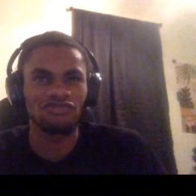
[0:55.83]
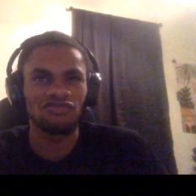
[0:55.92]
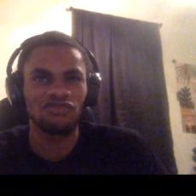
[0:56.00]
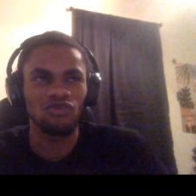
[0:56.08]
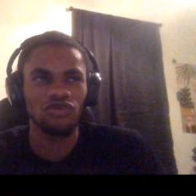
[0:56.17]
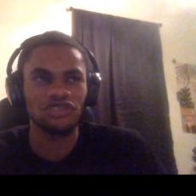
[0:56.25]

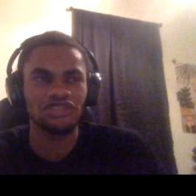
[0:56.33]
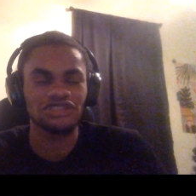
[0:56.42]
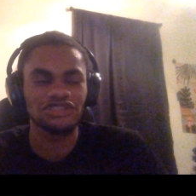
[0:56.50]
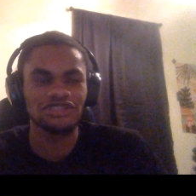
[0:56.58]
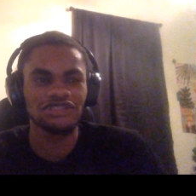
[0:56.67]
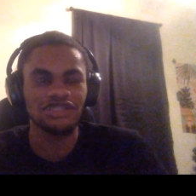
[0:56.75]

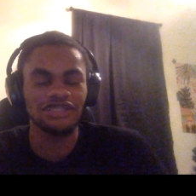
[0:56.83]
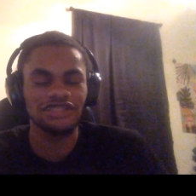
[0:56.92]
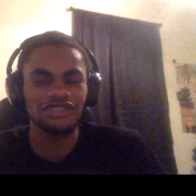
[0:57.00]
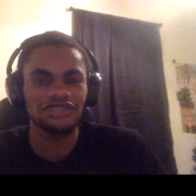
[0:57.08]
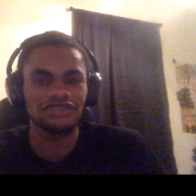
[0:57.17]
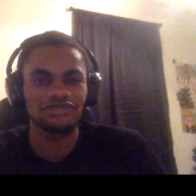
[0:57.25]
14
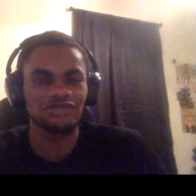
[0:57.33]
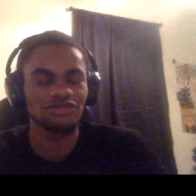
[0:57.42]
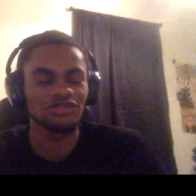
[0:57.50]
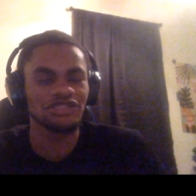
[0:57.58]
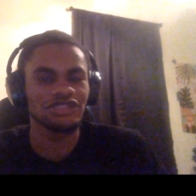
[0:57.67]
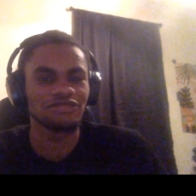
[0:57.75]
days,
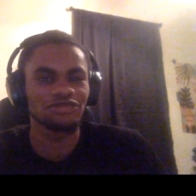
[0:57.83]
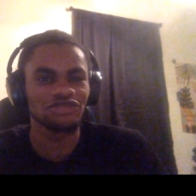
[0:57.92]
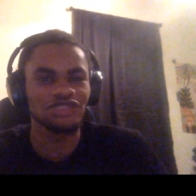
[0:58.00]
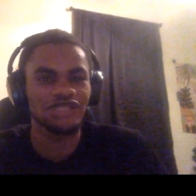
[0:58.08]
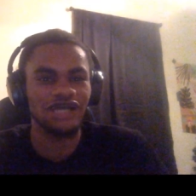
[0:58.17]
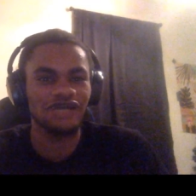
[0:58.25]
between
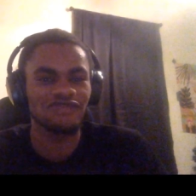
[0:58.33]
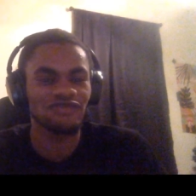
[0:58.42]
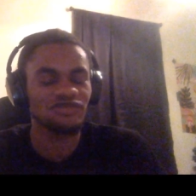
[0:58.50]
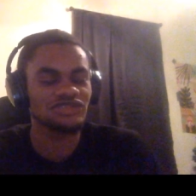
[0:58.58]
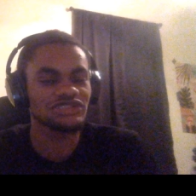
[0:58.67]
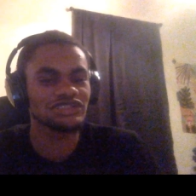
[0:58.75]
between 9 and
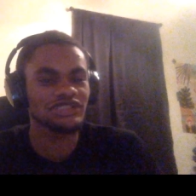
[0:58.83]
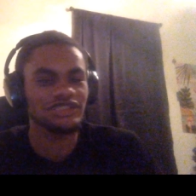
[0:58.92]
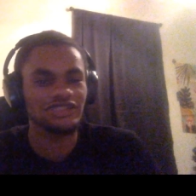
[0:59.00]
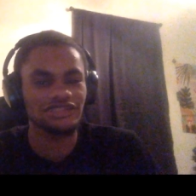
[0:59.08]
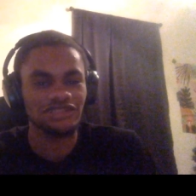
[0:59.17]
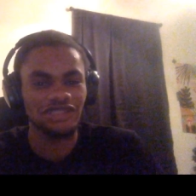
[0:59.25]
14
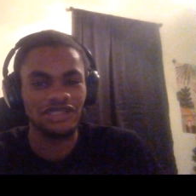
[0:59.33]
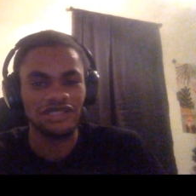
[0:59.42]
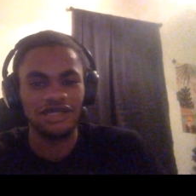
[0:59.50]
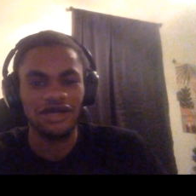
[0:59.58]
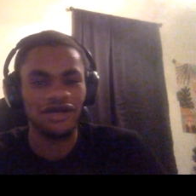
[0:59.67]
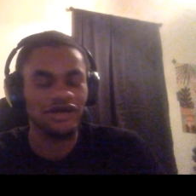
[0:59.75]
days
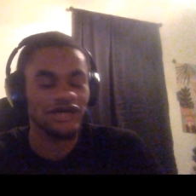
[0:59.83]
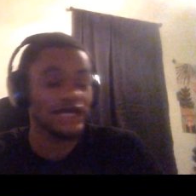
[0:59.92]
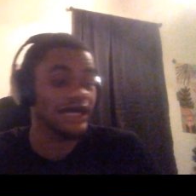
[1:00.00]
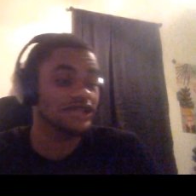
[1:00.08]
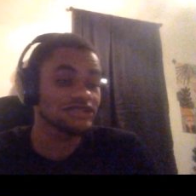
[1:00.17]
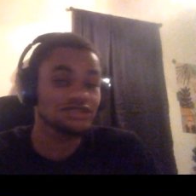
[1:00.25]
uh,
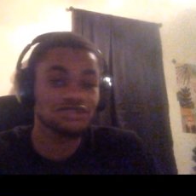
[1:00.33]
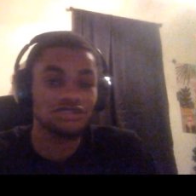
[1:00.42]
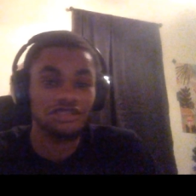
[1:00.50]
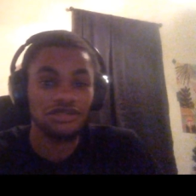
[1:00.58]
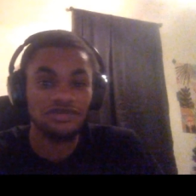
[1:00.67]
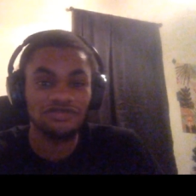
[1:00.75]
hazardous to
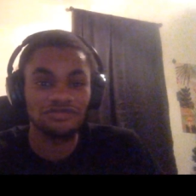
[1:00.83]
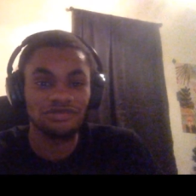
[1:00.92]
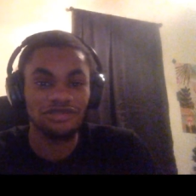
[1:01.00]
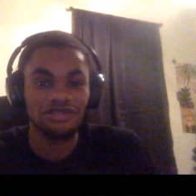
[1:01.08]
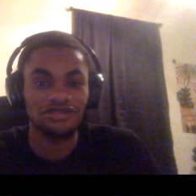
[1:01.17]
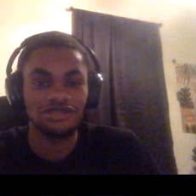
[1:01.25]
your health,
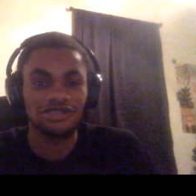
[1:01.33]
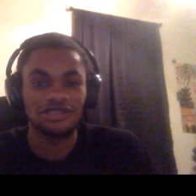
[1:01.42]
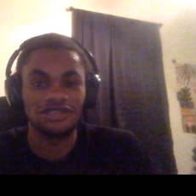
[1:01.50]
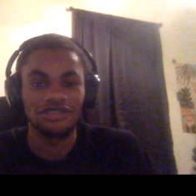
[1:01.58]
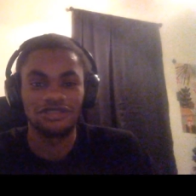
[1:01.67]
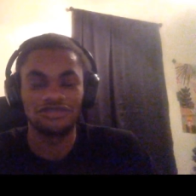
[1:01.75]
but
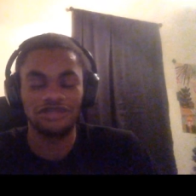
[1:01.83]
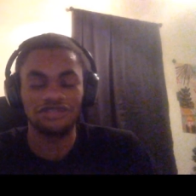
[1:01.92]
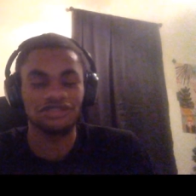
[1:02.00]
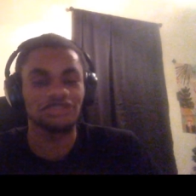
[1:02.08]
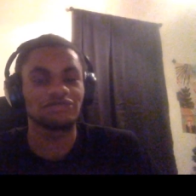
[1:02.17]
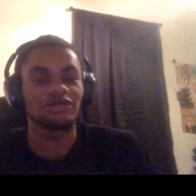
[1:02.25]
great
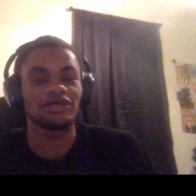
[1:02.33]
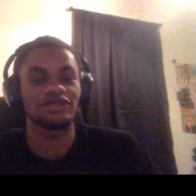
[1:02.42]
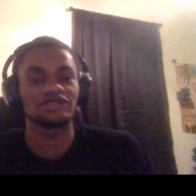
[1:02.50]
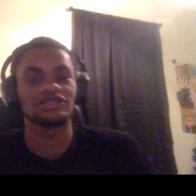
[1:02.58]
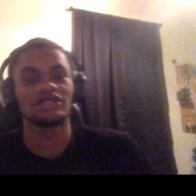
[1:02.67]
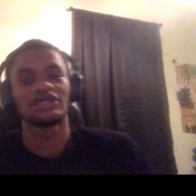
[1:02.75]
to your
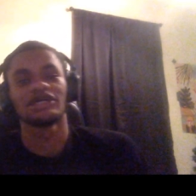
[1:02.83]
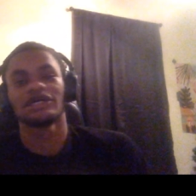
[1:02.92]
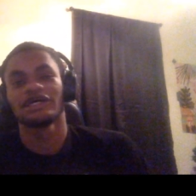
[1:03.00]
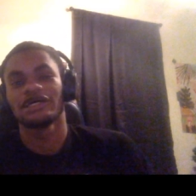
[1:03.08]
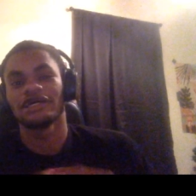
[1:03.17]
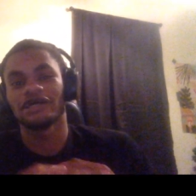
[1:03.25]
mind.
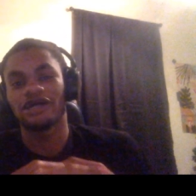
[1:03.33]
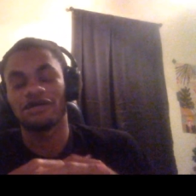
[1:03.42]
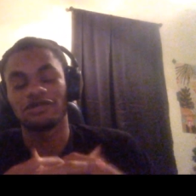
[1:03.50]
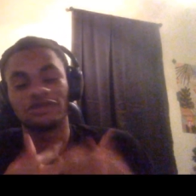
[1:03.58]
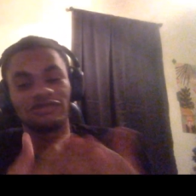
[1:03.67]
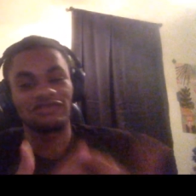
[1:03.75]
Uh, with no